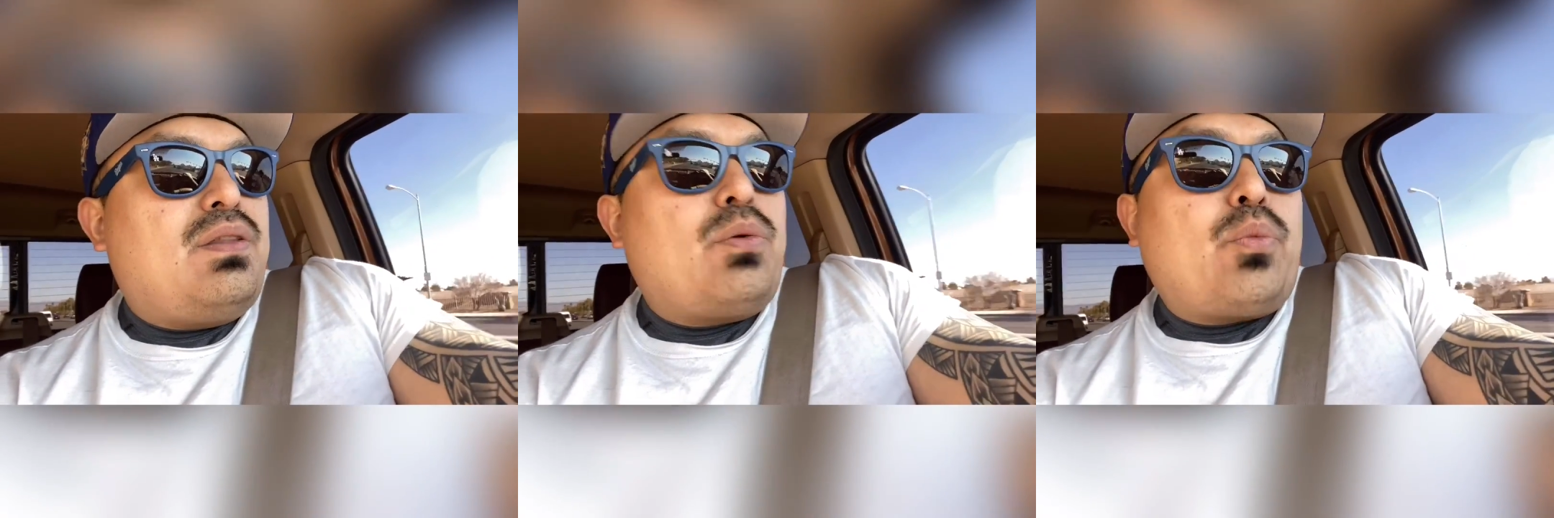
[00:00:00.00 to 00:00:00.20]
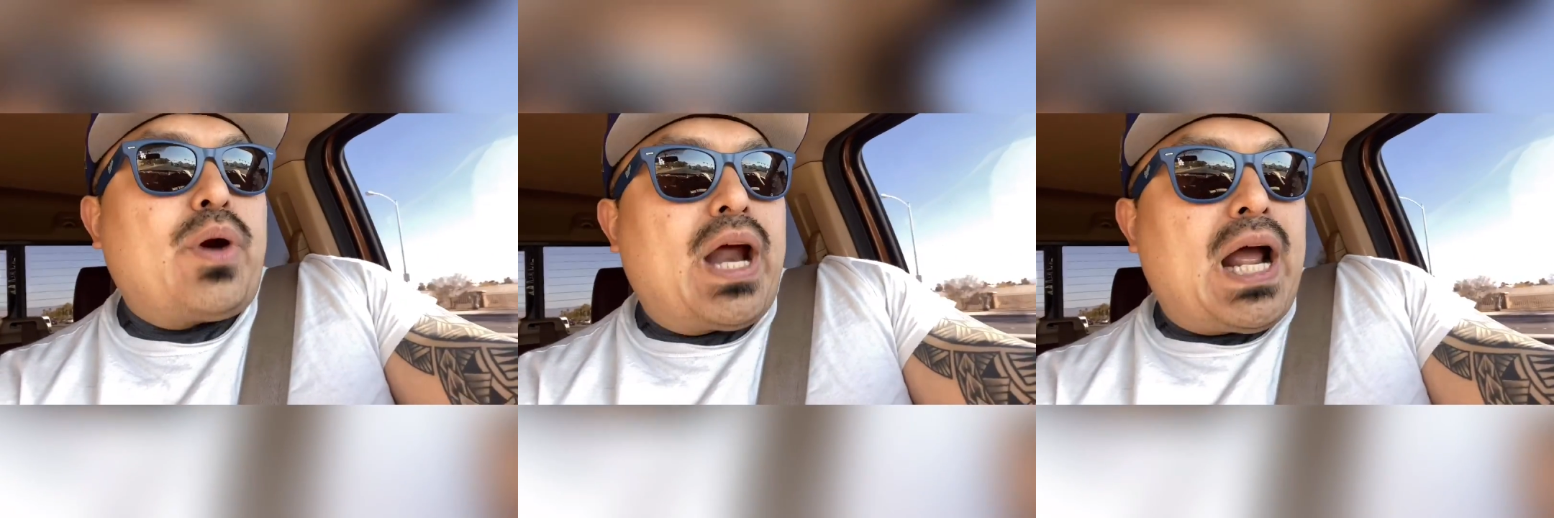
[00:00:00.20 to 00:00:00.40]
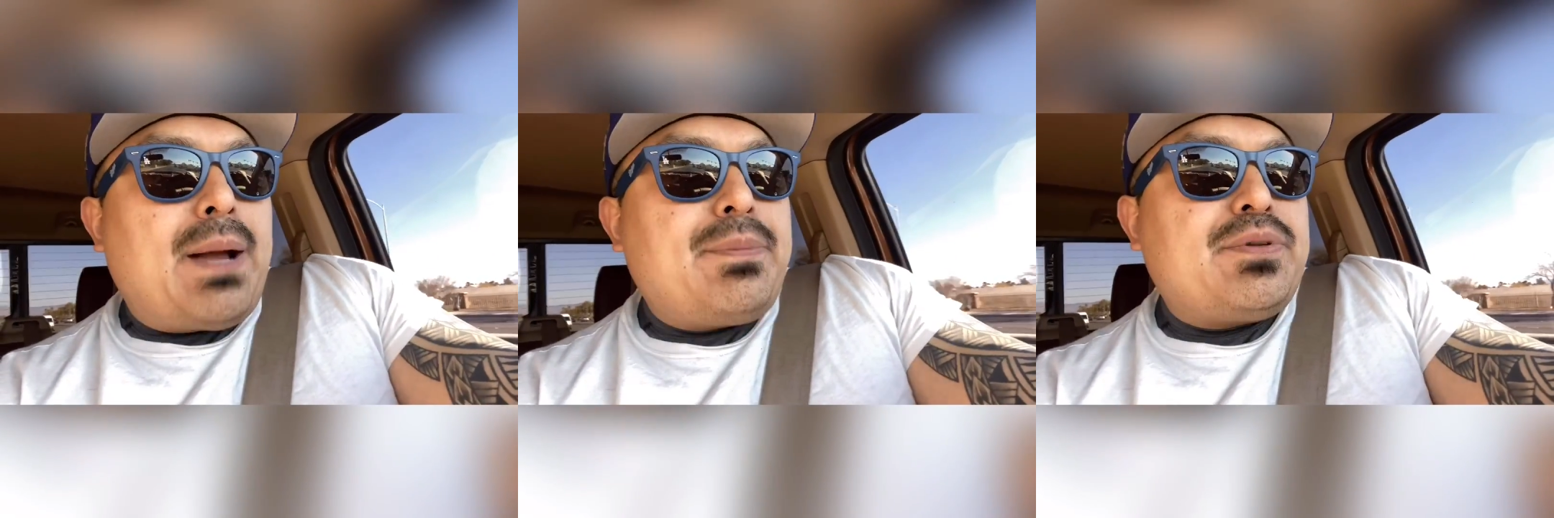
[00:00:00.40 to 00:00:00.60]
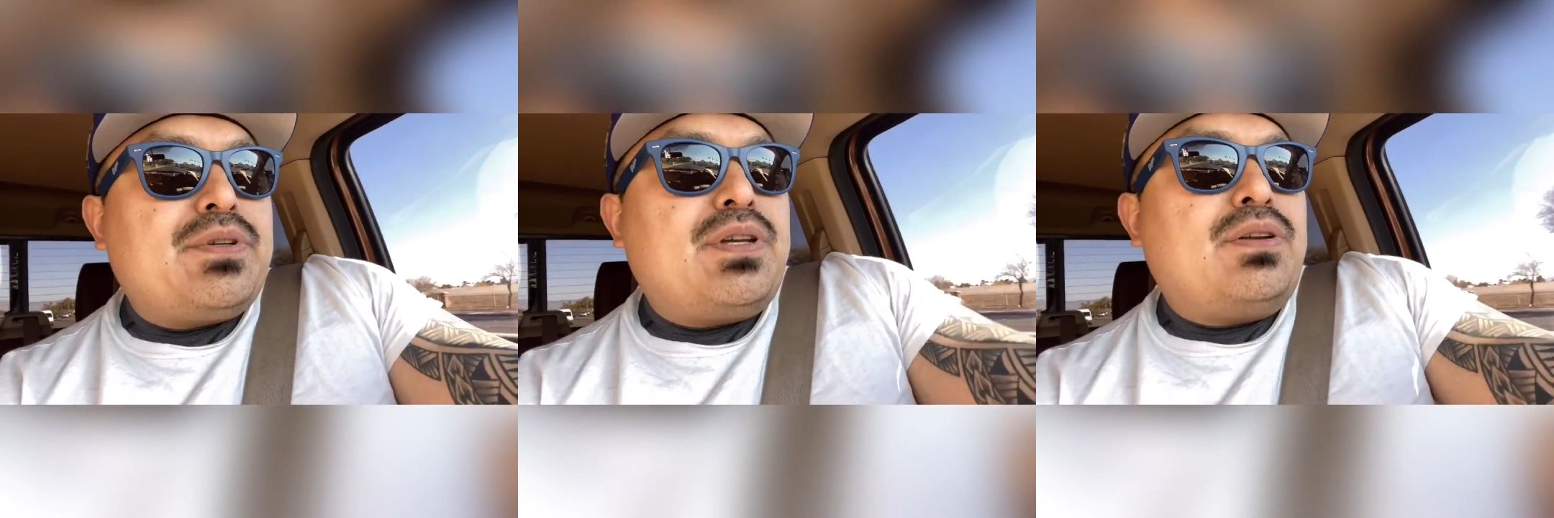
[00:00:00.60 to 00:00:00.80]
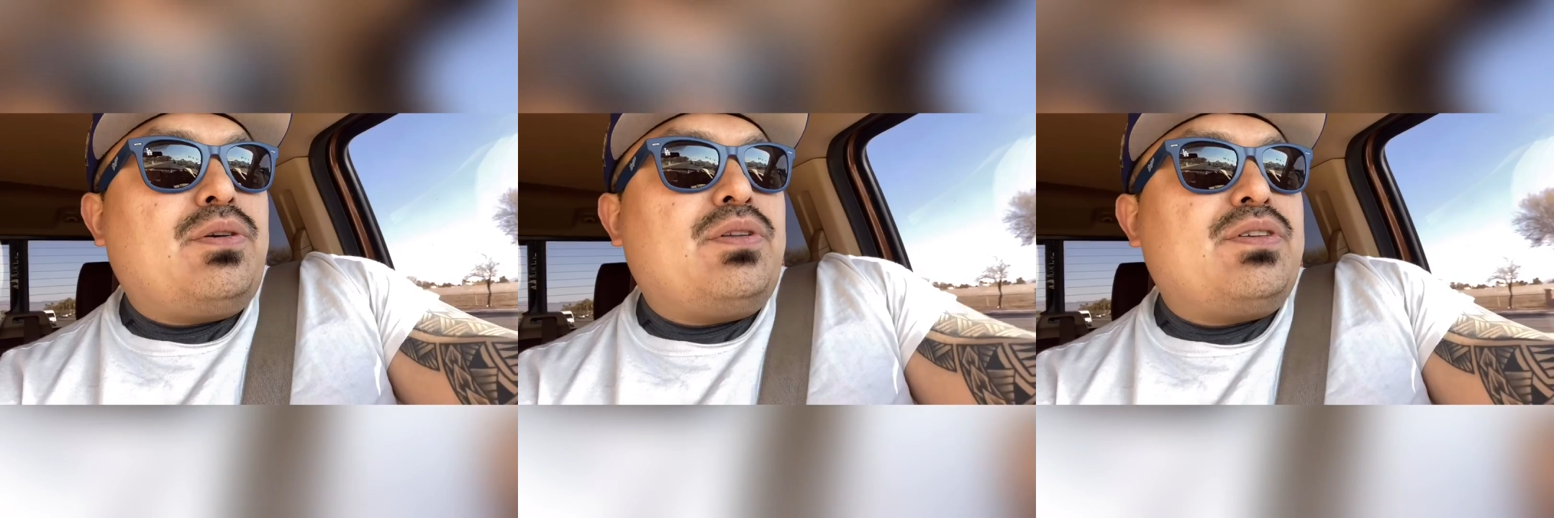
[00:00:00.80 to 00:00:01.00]
wraps,
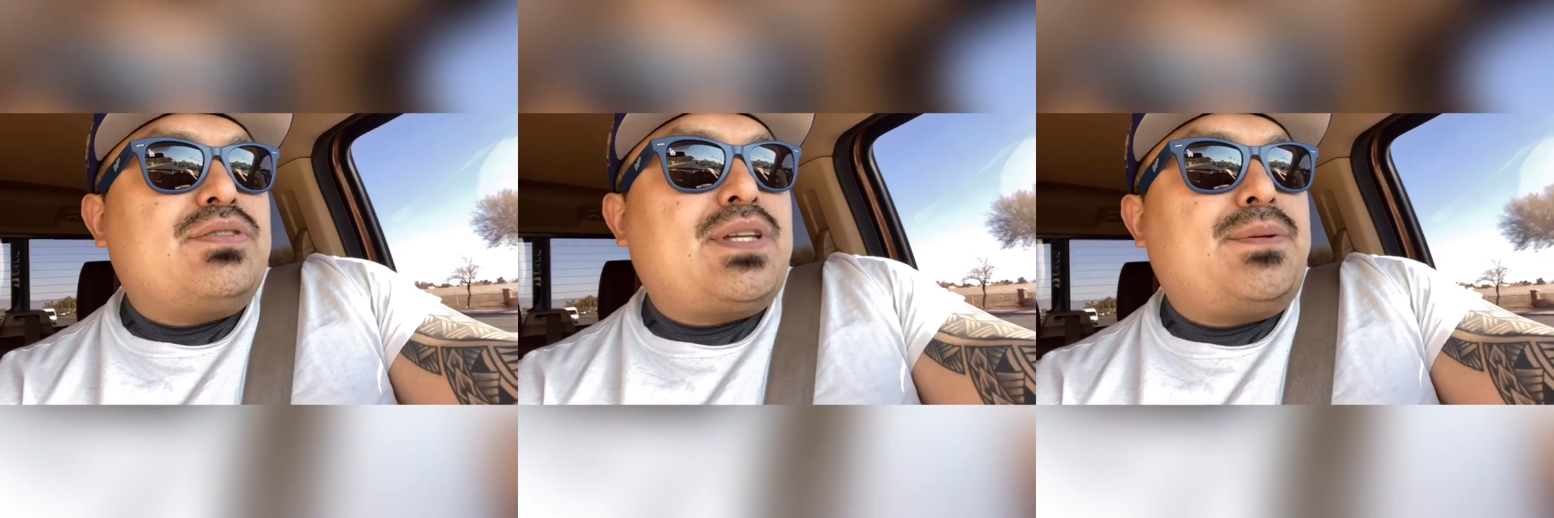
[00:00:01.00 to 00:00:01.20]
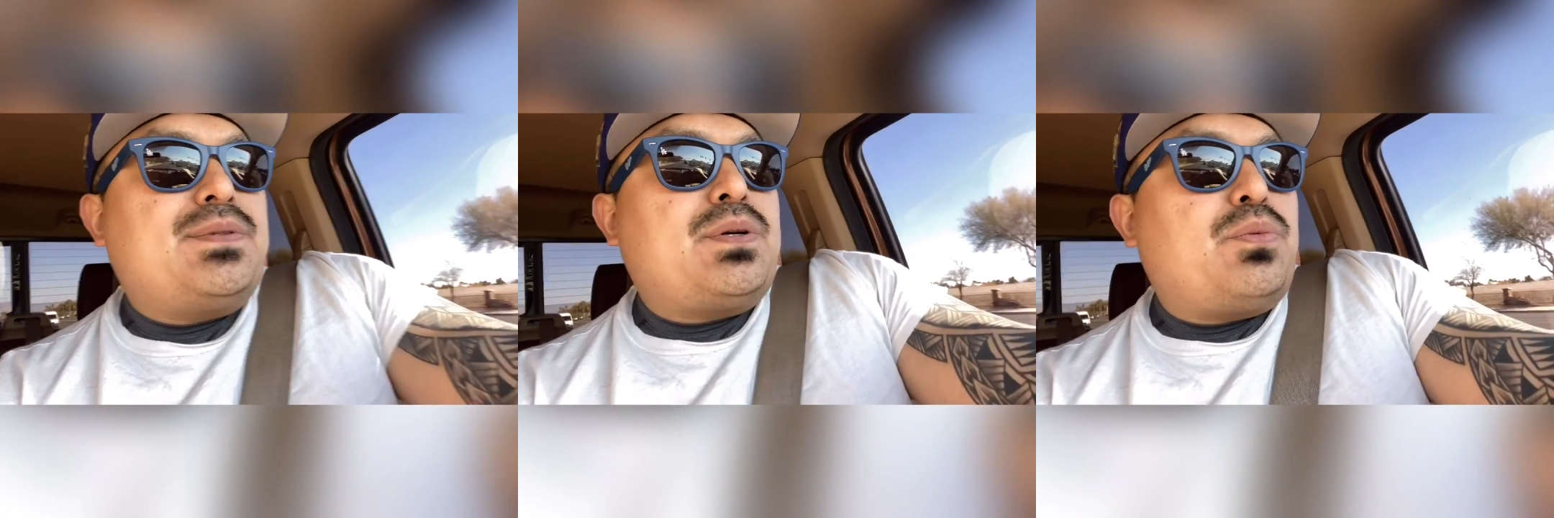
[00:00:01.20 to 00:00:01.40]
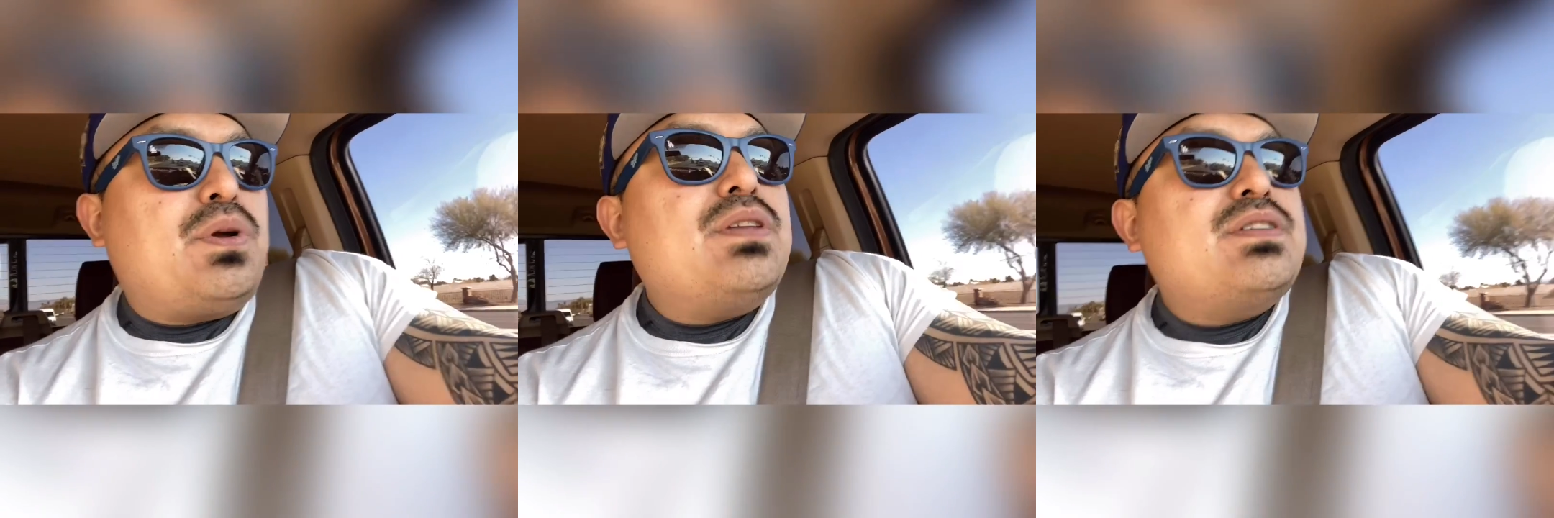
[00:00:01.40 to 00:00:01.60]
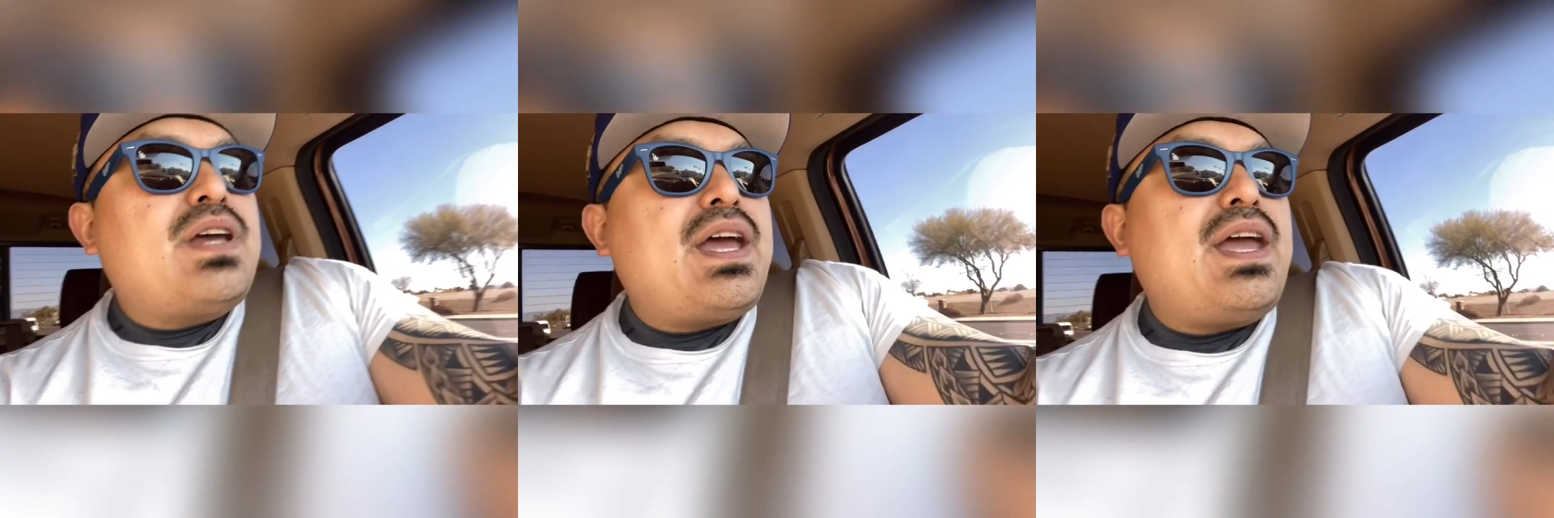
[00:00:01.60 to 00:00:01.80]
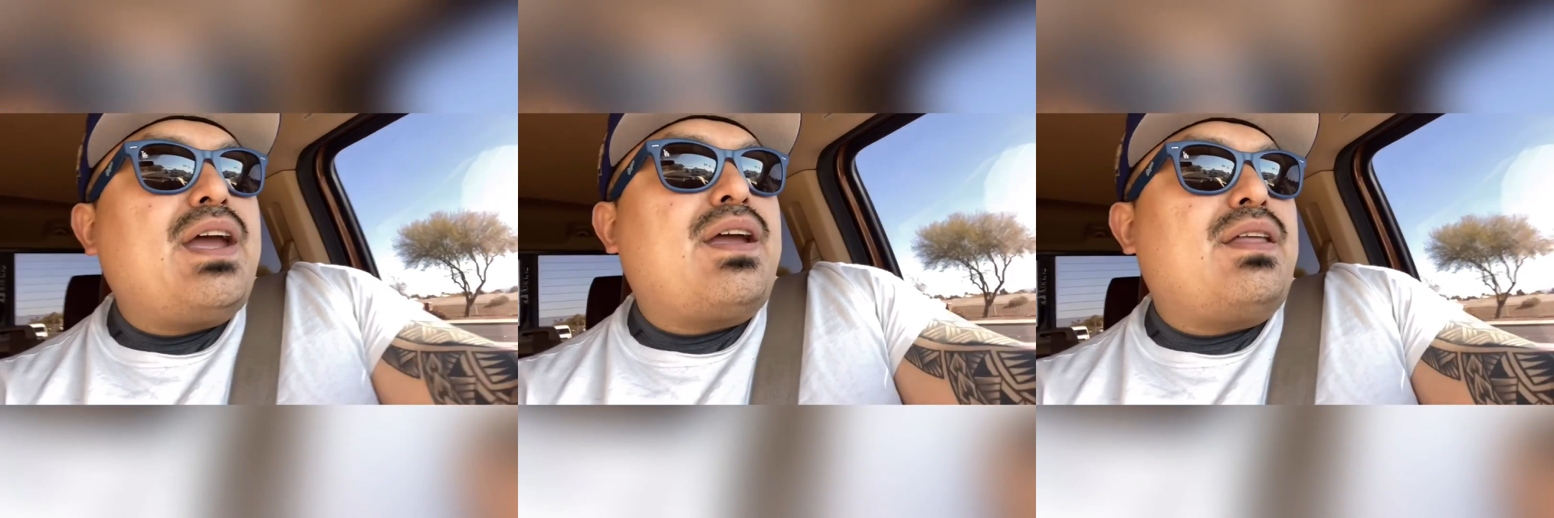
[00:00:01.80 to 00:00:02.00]
you know, the steps that we
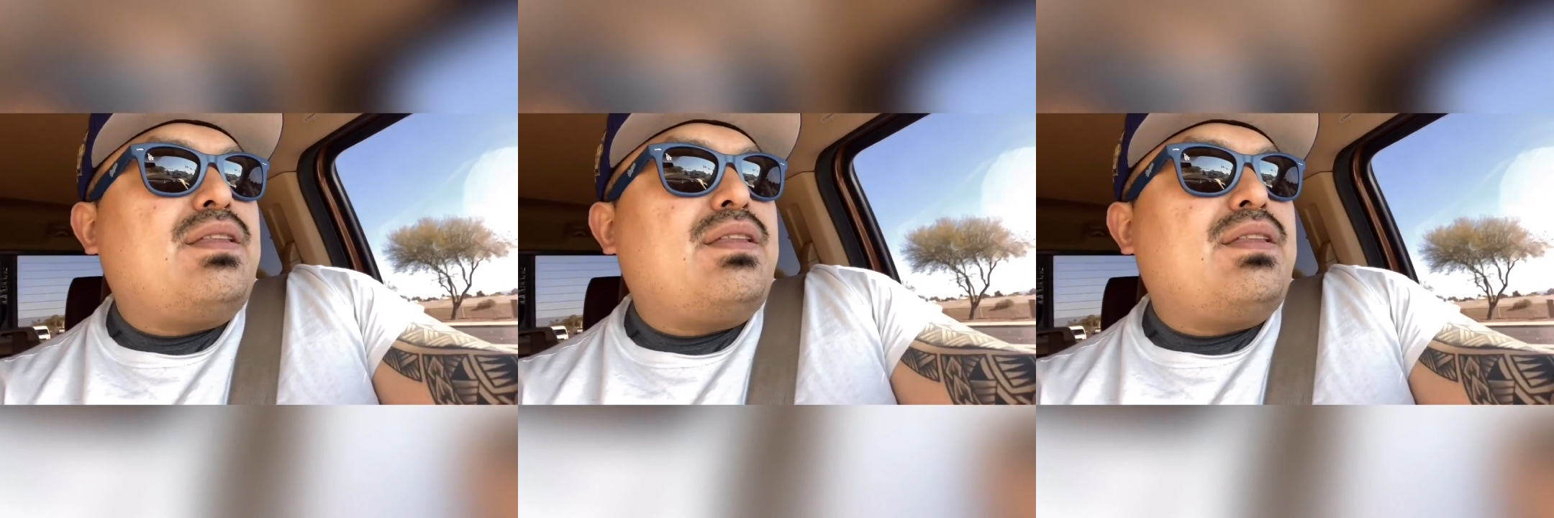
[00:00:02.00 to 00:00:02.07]
take